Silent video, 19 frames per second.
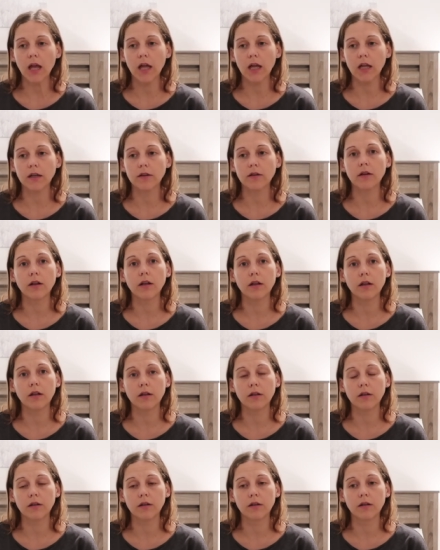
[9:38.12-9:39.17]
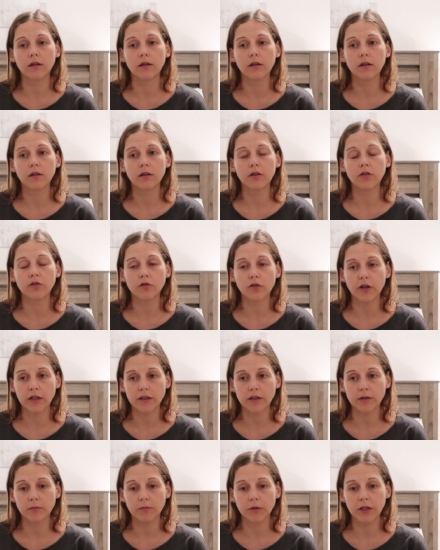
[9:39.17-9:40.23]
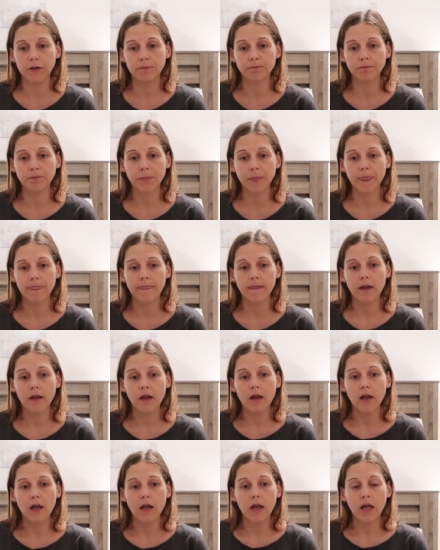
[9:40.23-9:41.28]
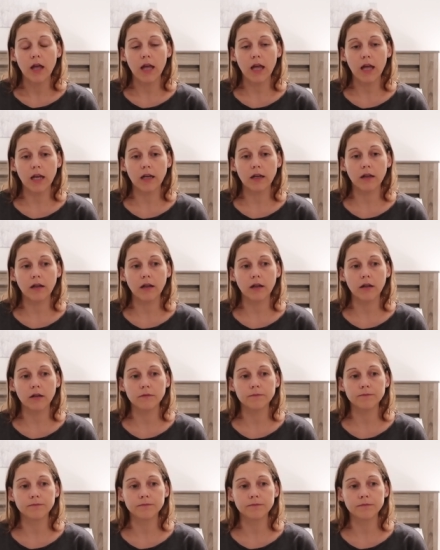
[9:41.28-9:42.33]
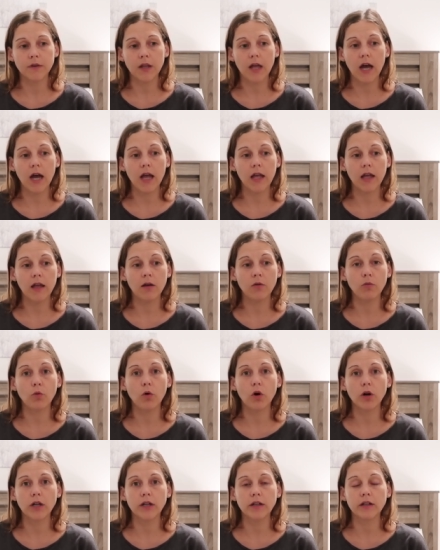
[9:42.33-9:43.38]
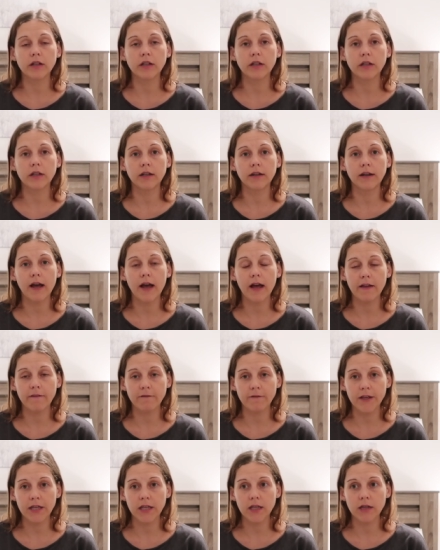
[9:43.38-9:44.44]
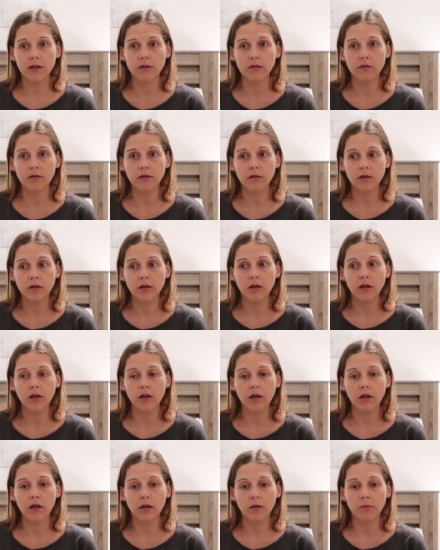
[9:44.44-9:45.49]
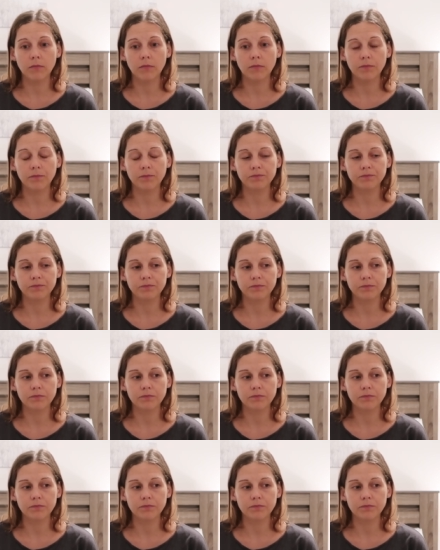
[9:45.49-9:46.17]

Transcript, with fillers: and in distracting me. And um, I wanted an IV um,